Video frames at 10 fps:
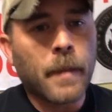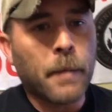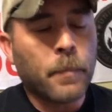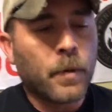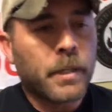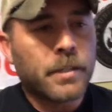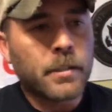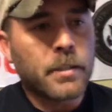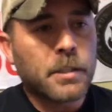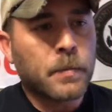I'm pretty
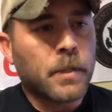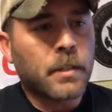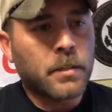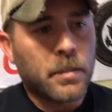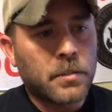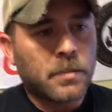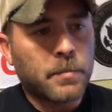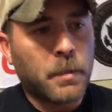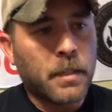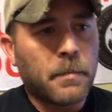sure it's pretty close.
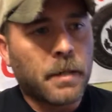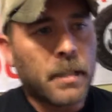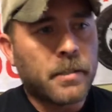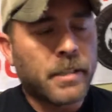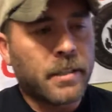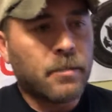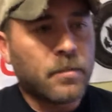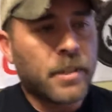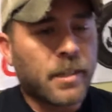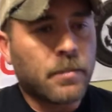A buddy of mine said it
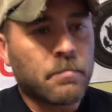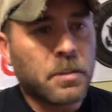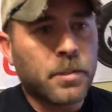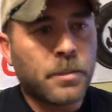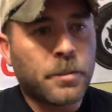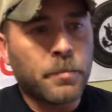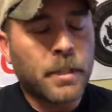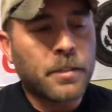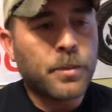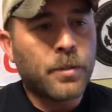was out good to
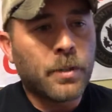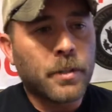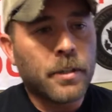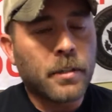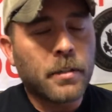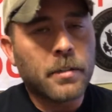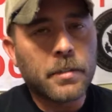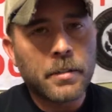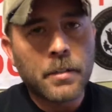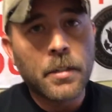about 200 yards.